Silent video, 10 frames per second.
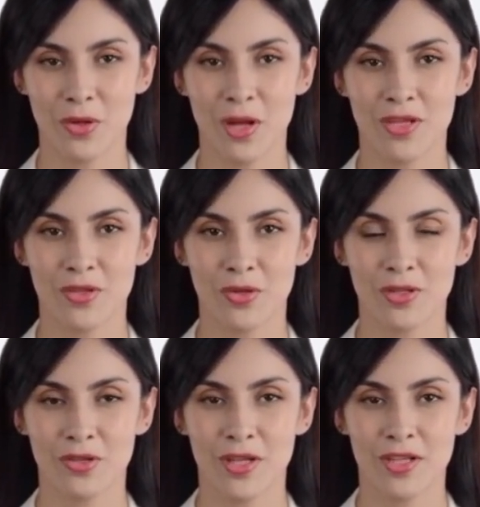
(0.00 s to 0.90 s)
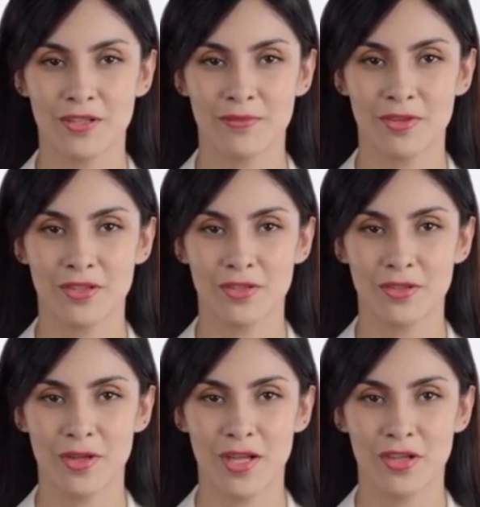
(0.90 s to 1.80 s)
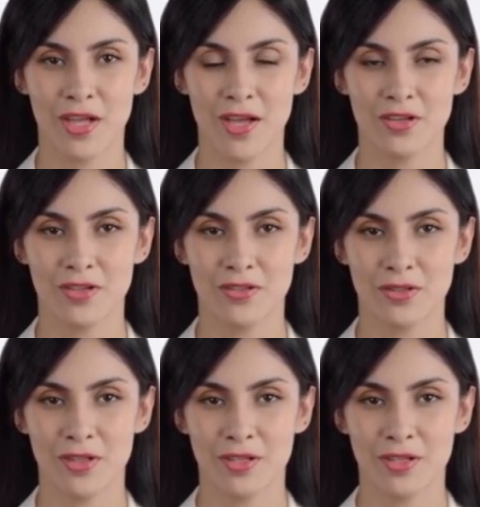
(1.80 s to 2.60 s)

Whether you are looking to further your education,